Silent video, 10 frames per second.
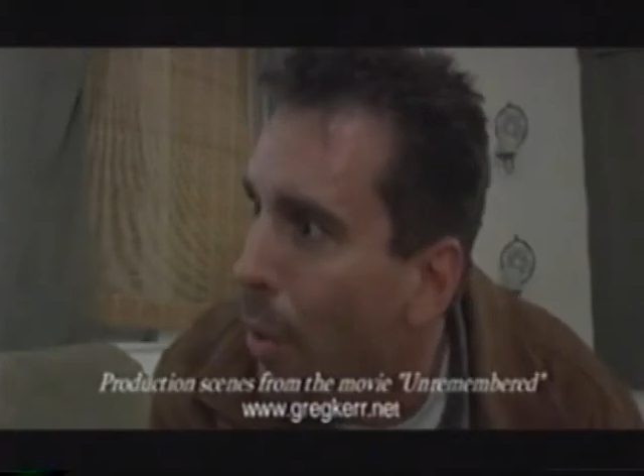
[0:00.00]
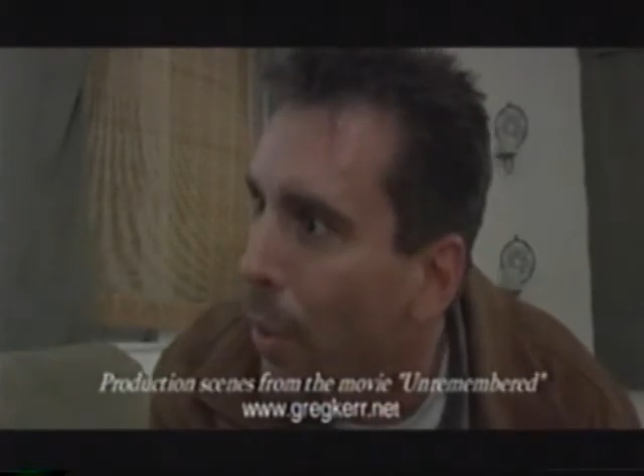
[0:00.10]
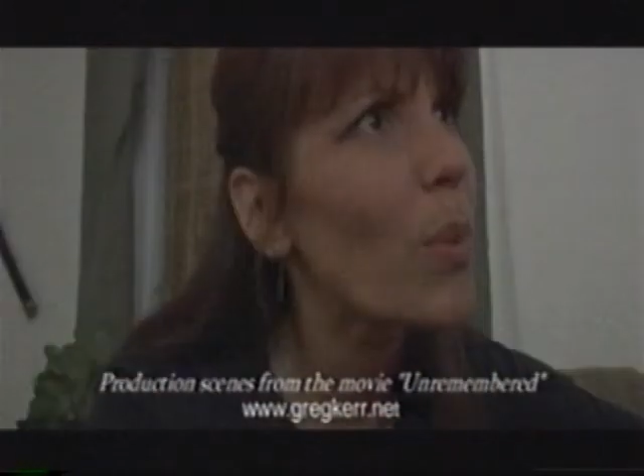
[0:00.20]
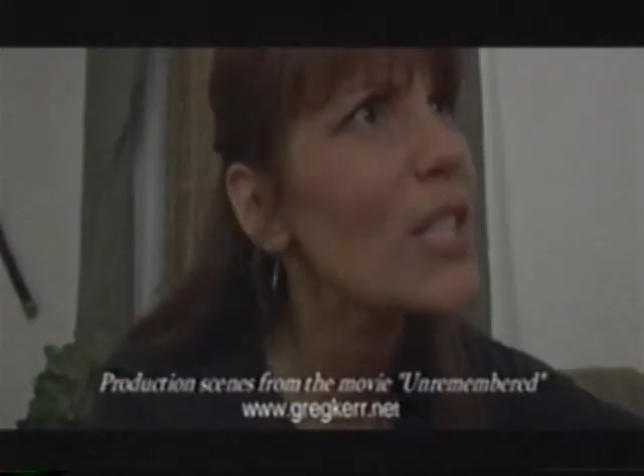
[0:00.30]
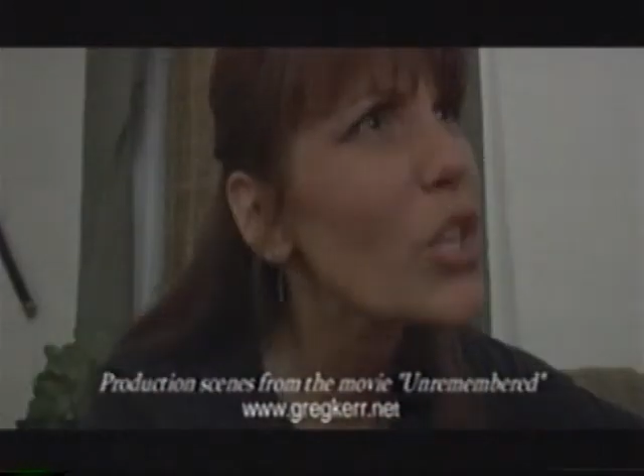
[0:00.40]

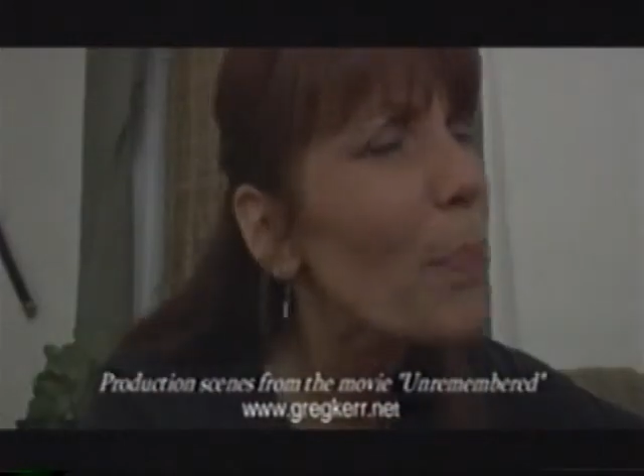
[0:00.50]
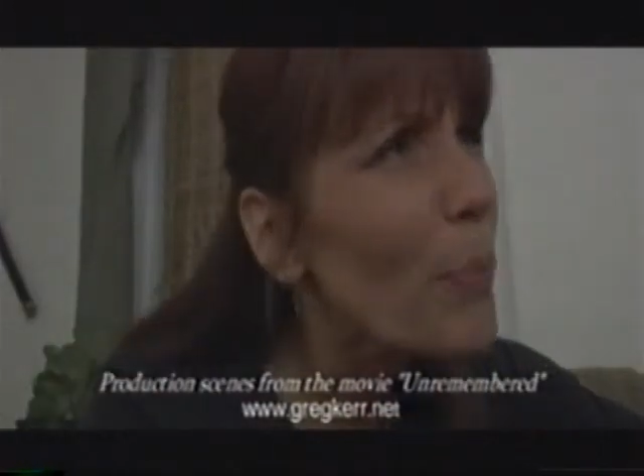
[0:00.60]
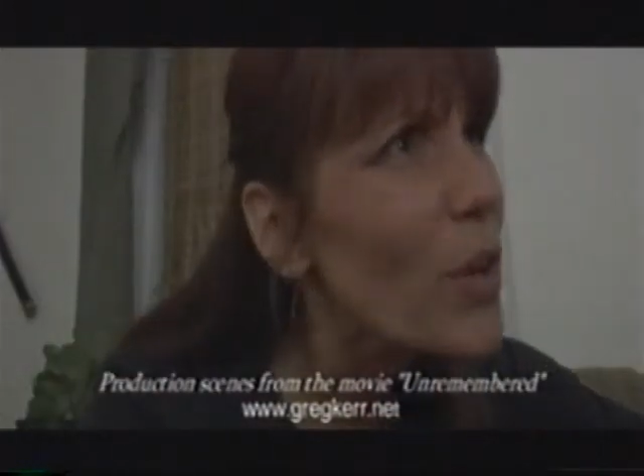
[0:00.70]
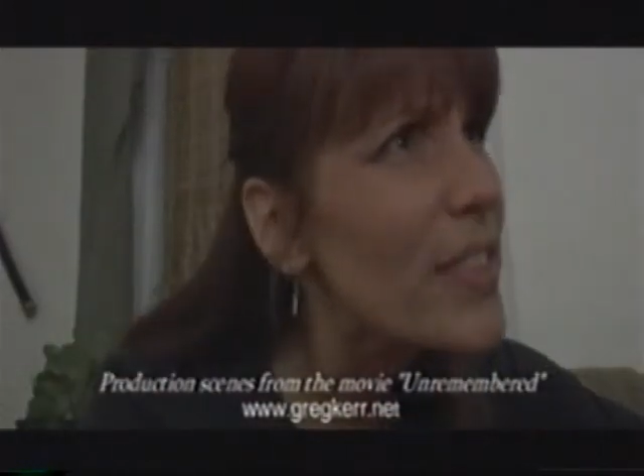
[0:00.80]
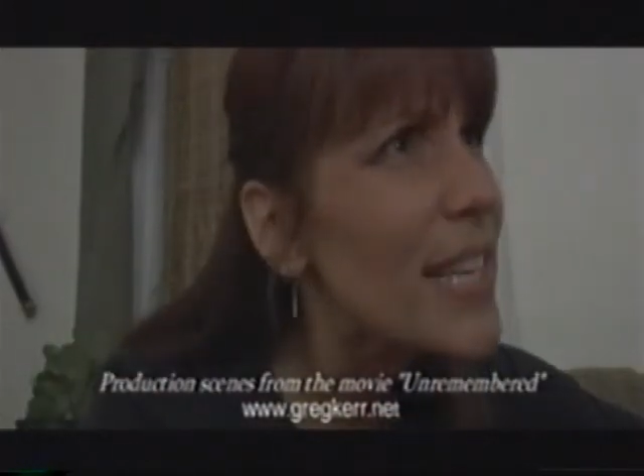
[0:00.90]
What's your
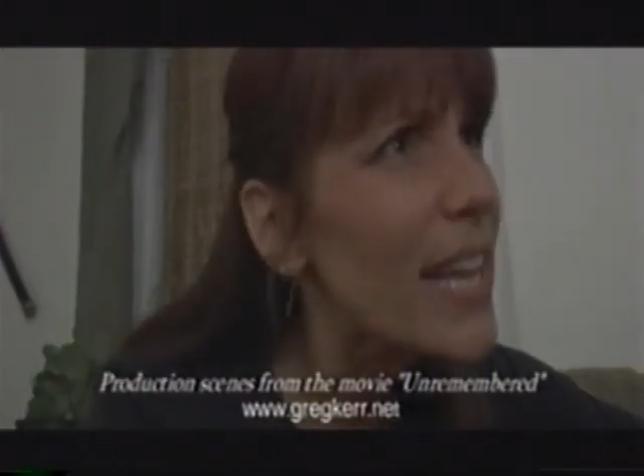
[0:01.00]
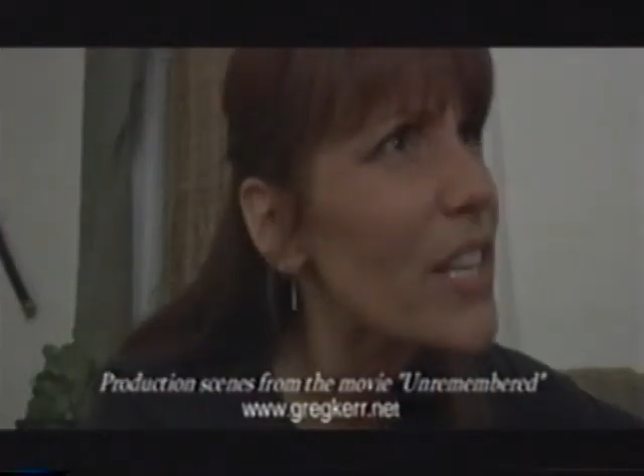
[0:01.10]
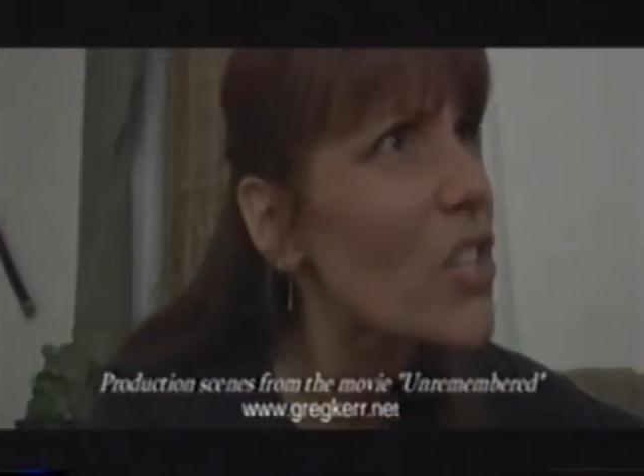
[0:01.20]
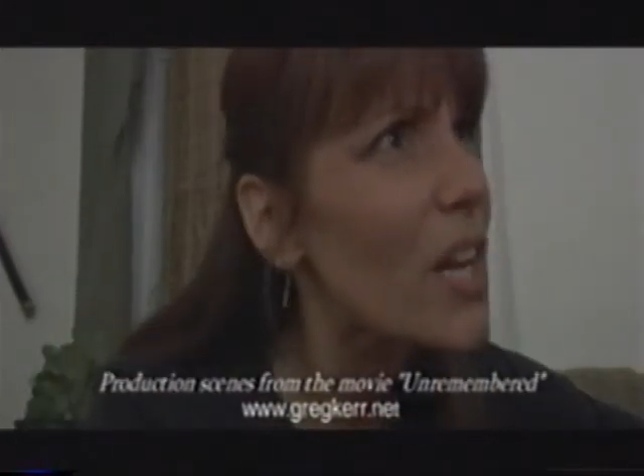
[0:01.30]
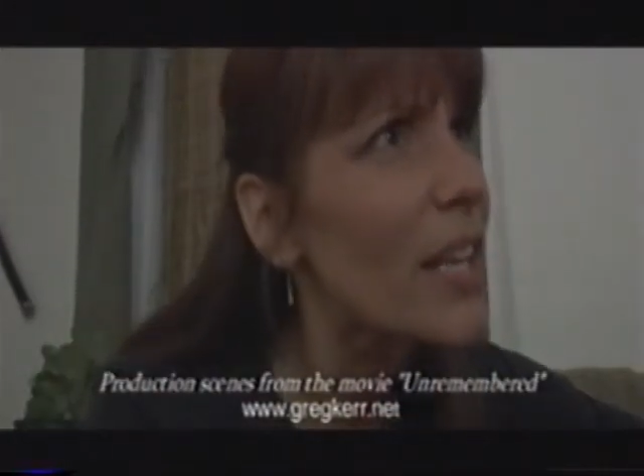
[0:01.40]
birth
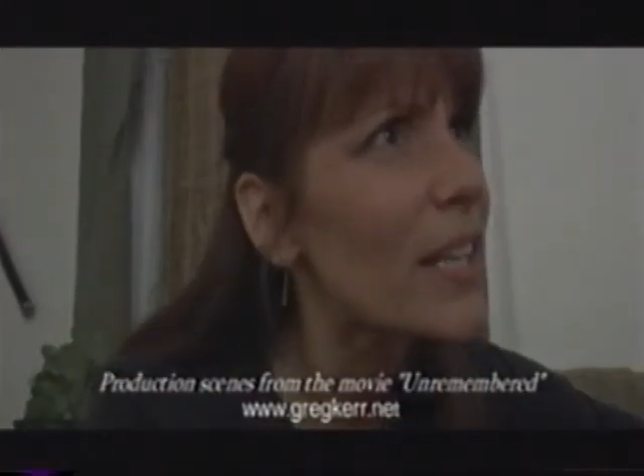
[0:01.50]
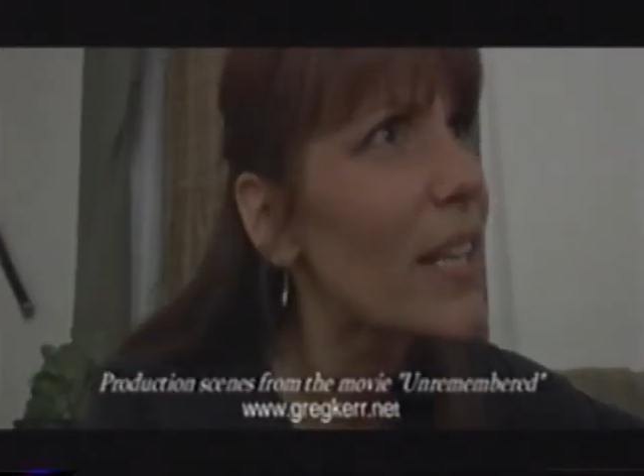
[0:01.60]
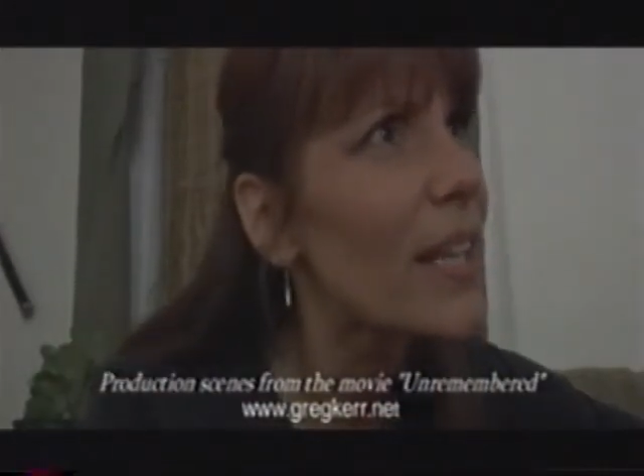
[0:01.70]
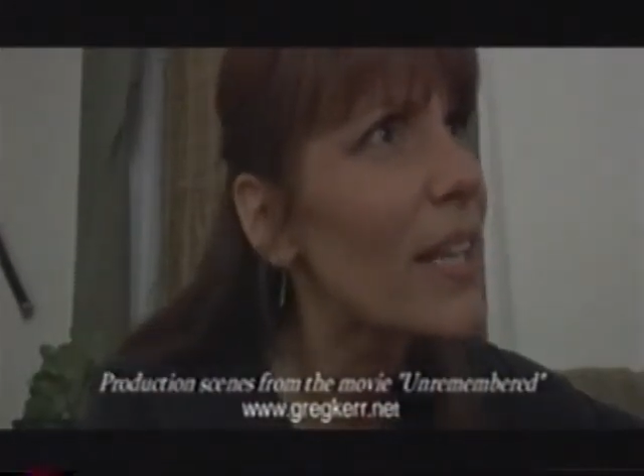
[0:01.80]
date, John?